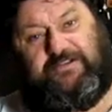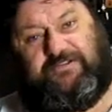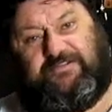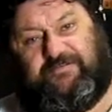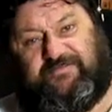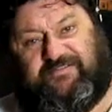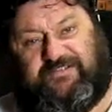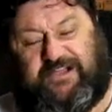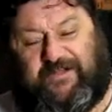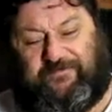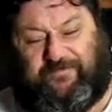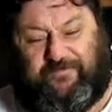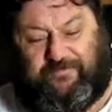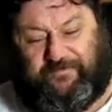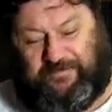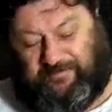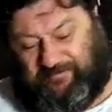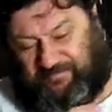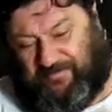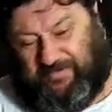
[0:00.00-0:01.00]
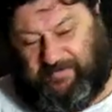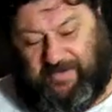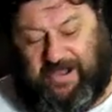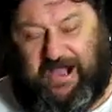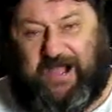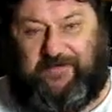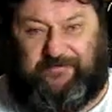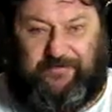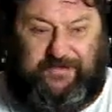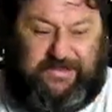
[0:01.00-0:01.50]
some stuff, the
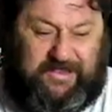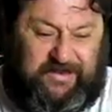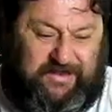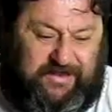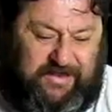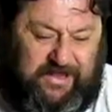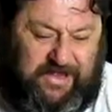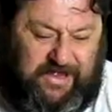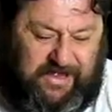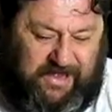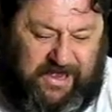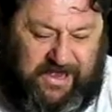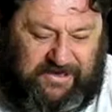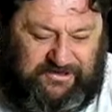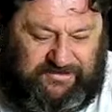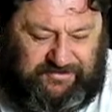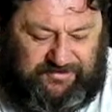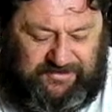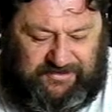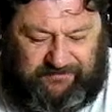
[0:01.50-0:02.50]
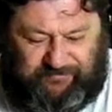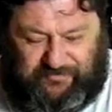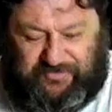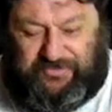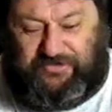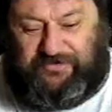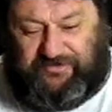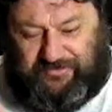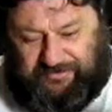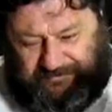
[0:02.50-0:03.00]
path I'm getting actually
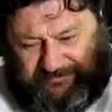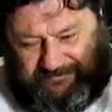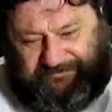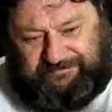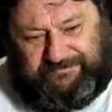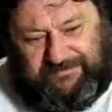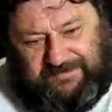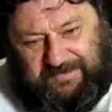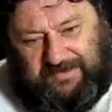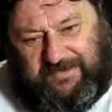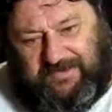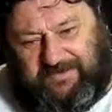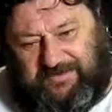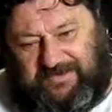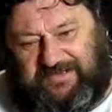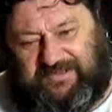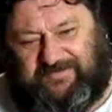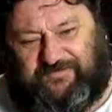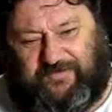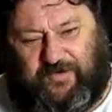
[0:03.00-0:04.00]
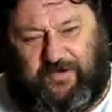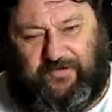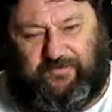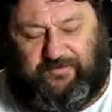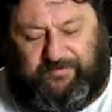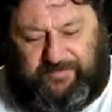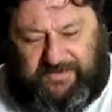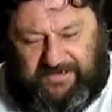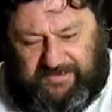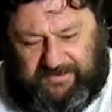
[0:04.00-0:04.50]
to this
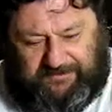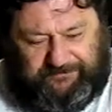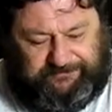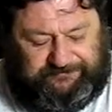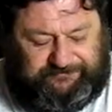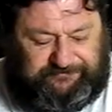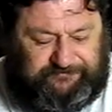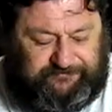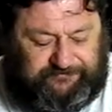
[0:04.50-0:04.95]
final beer.